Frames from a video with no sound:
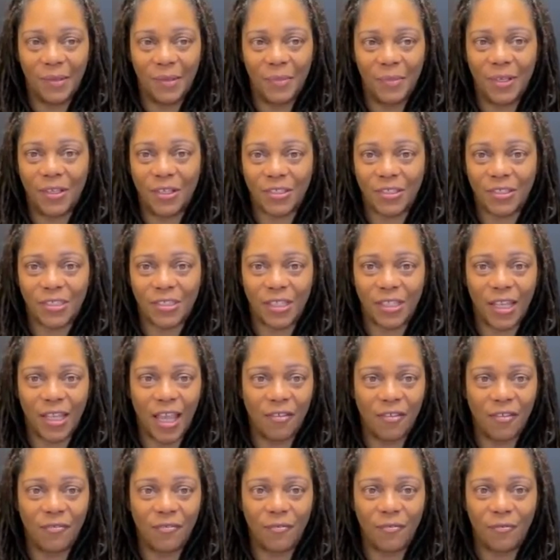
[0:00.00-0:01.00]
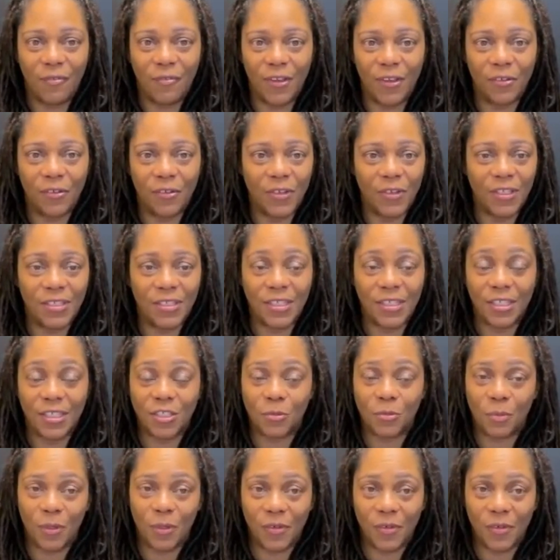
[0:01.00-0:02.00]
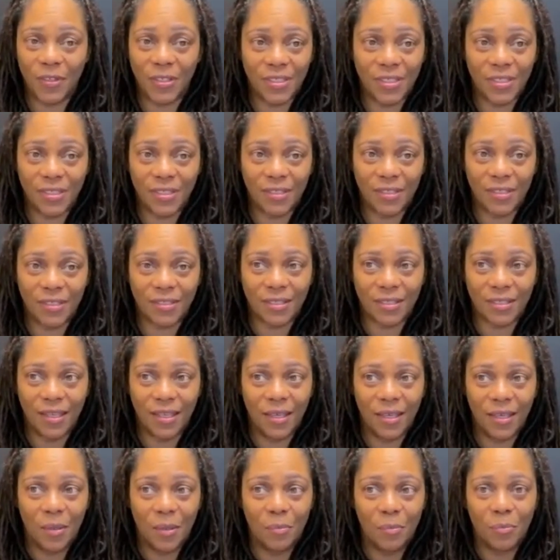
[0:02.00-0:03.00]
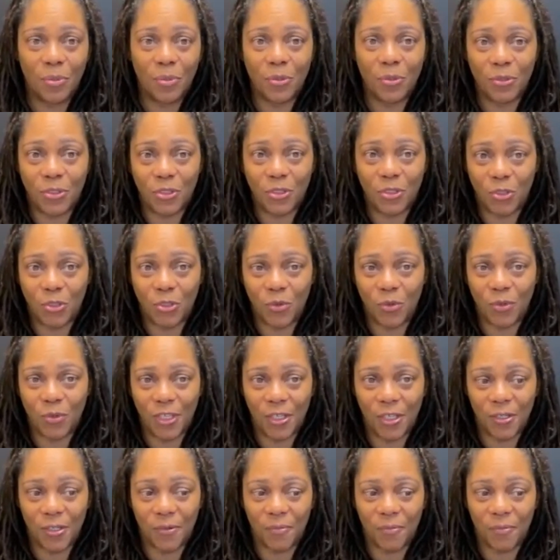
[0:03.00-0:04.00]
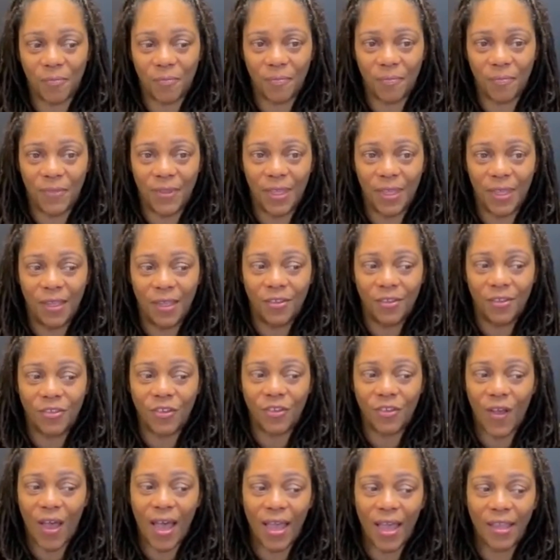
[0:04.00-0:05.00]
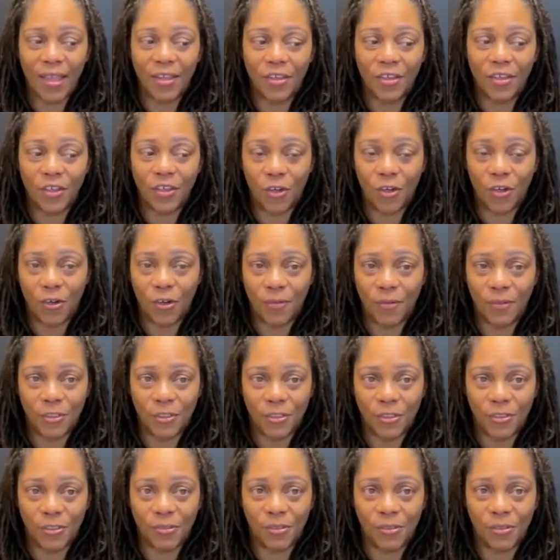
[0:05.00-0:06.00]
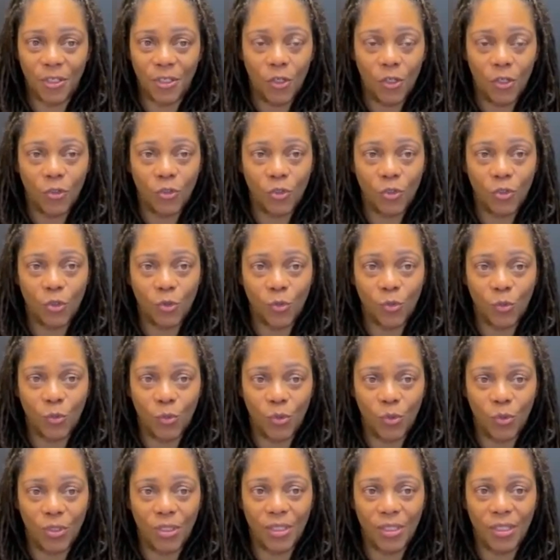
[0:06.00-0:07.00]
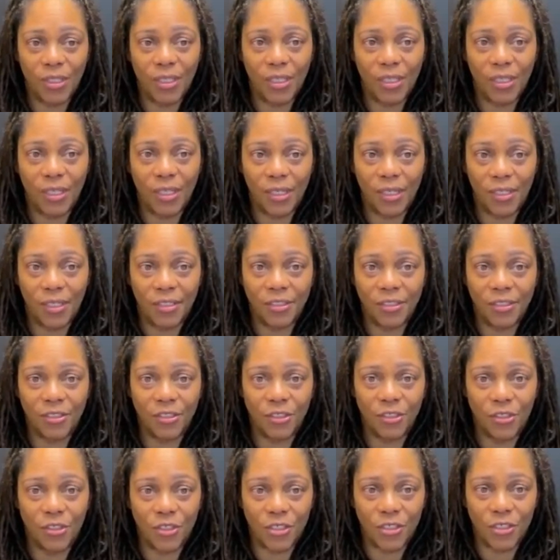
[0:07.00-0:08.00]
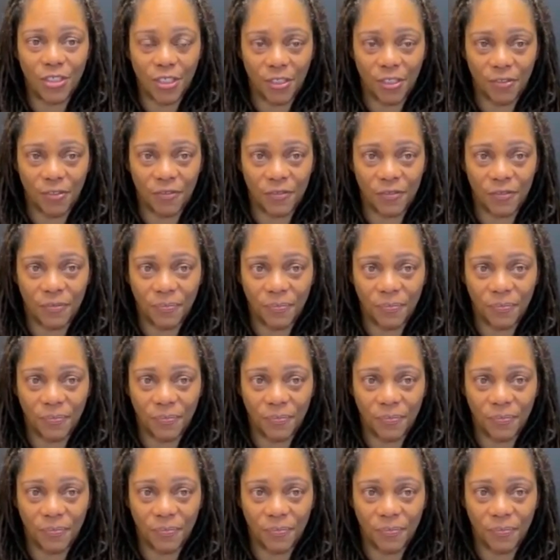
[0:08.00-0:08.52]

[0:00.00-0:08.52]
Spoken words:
because life, various experiences pushed you there. So I encourage you to really honor yourself